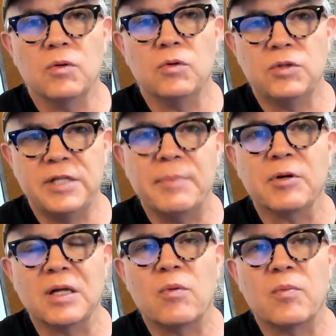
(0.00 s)

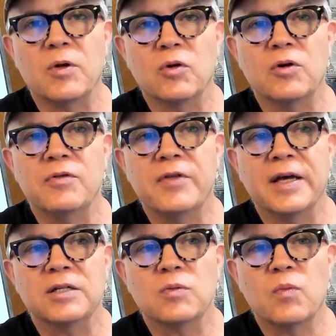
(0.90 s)
typically when we learn
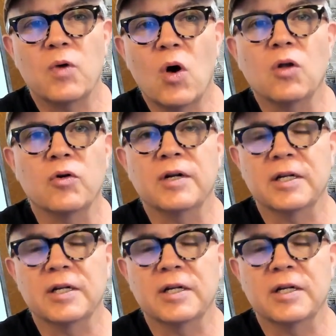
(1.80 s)
things, we all learn a little